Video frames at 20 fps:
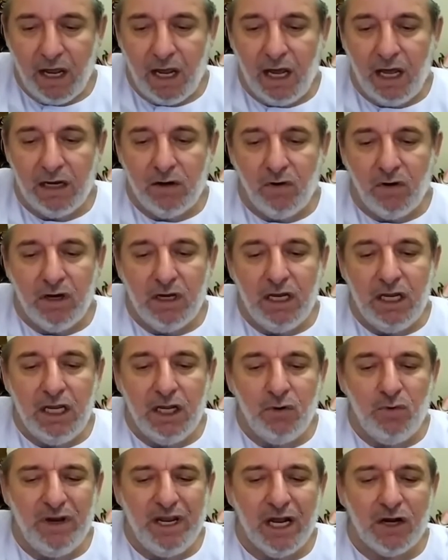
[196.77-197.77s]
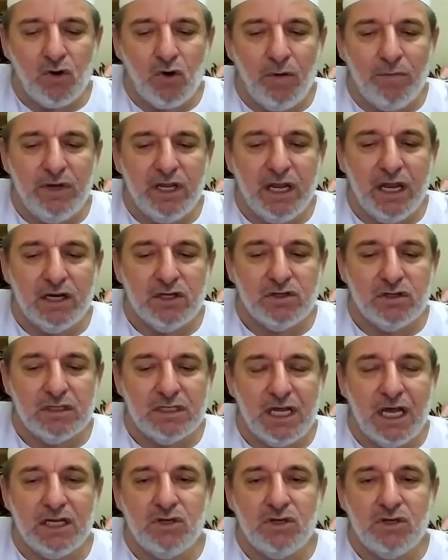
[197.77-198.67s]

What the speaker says: And only here we get complications.